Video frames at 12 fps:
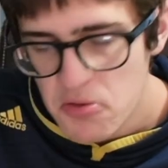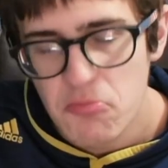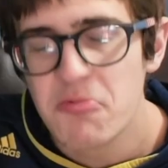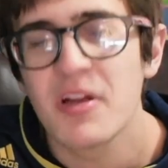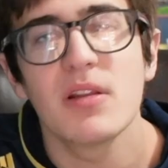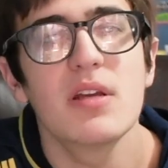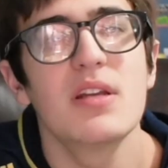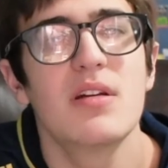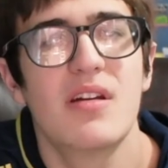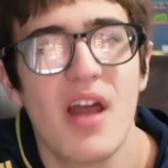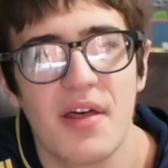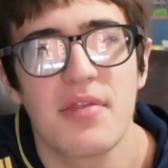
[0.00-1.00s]
really
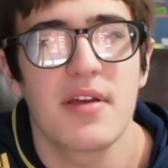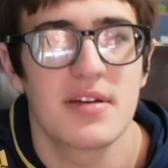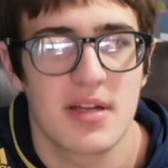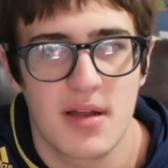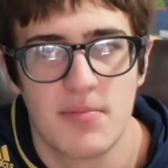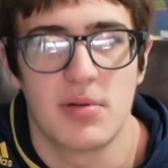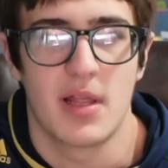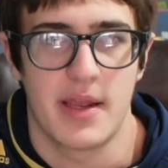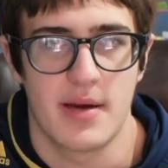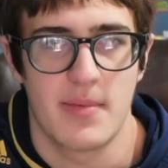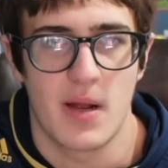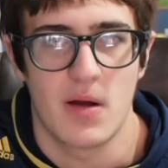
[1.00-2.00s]
nothing to
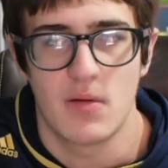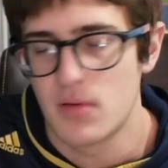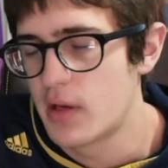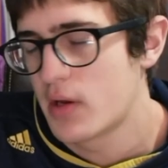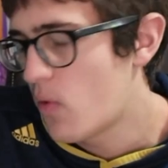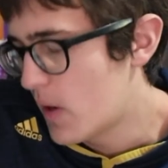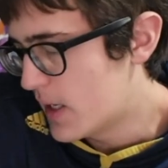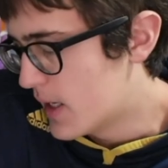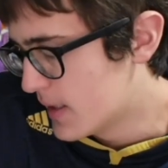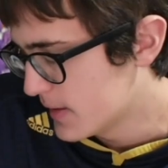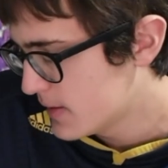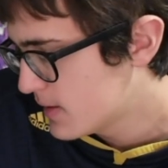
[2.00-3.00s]
complain about, quite
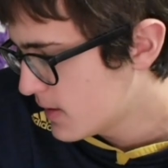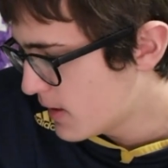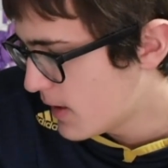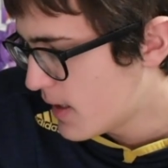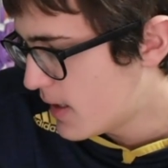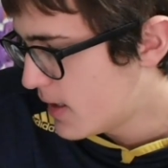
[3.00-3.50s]
honestly.